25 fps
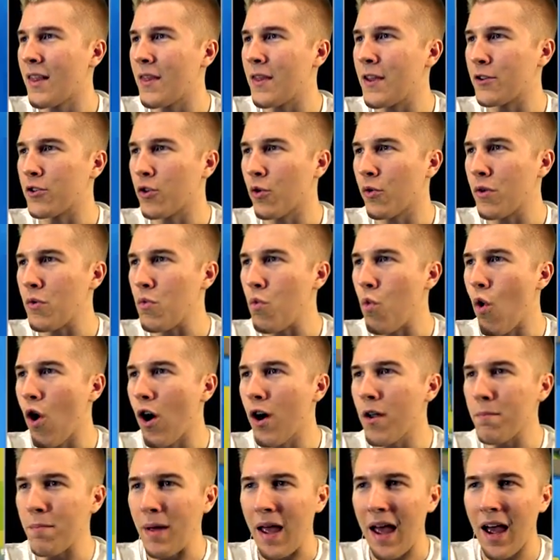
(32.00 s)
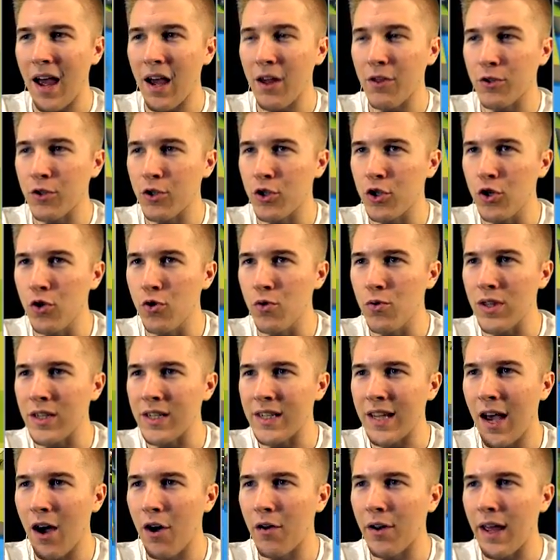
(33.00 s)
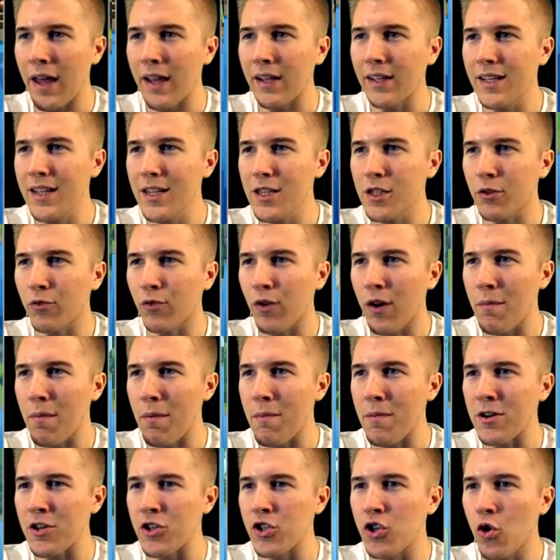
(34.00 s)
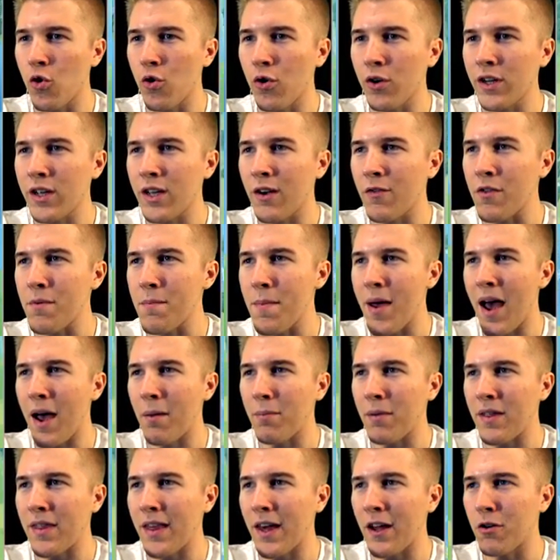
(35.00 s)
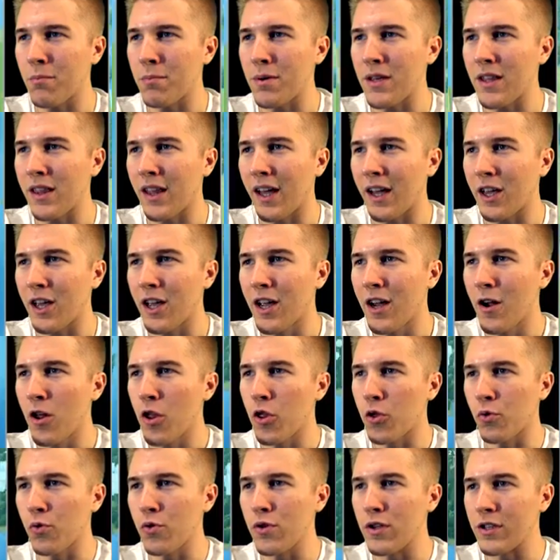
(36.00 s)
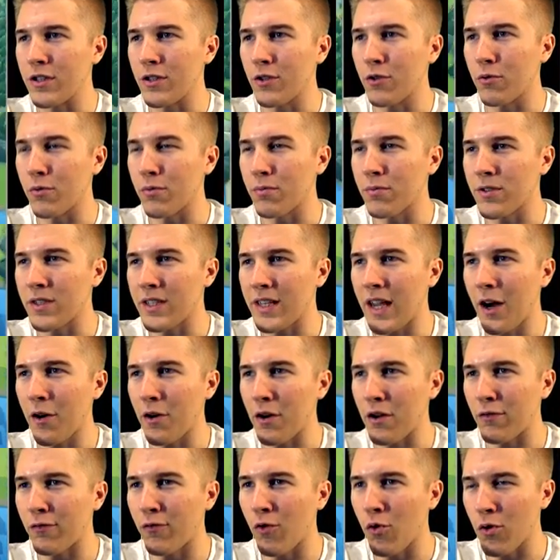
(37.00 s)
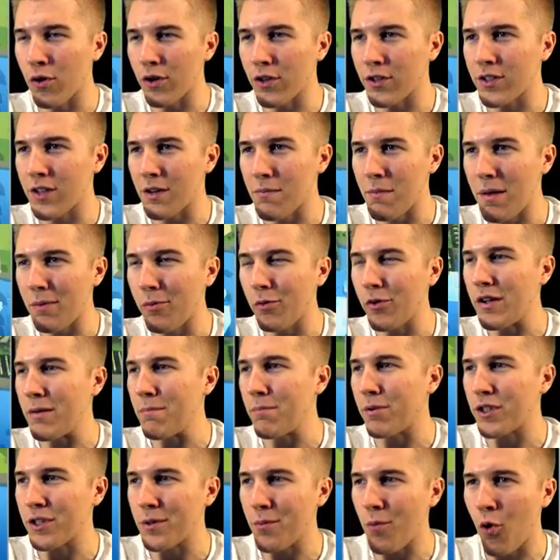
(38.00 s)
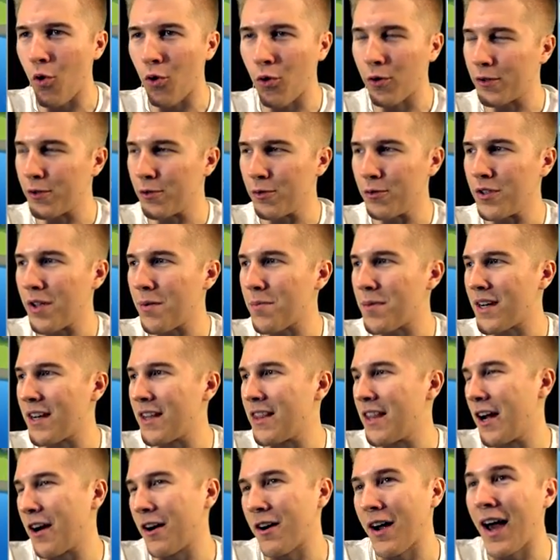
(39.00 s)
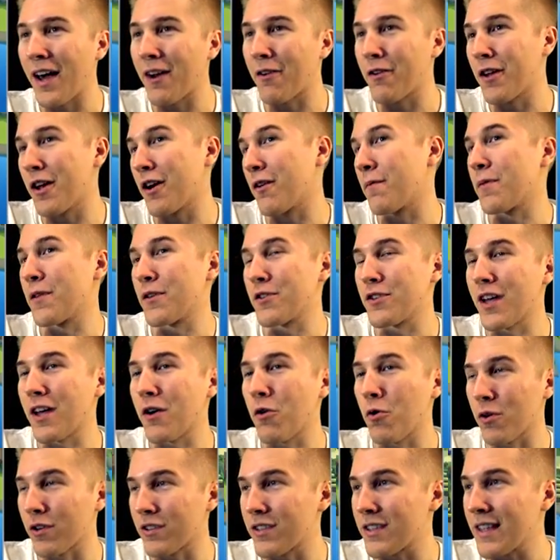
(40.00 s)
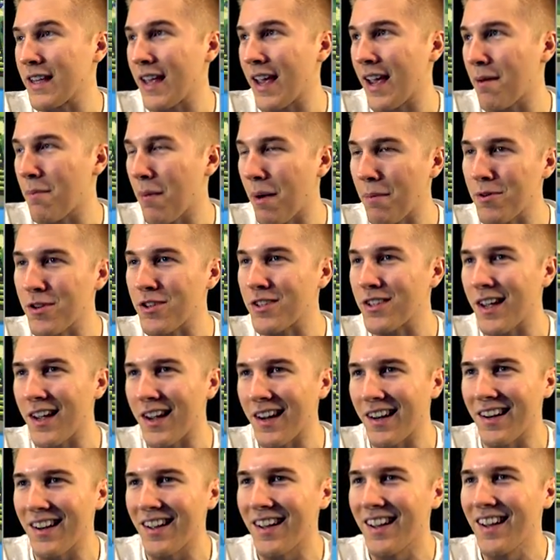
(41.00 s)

There's only one path to the town, at least from a majority of the map, and that'll be like through this little scary forest, and maybe we can put some orcs or something in there. I don't know. There's not orcs in the game. I'm just saying.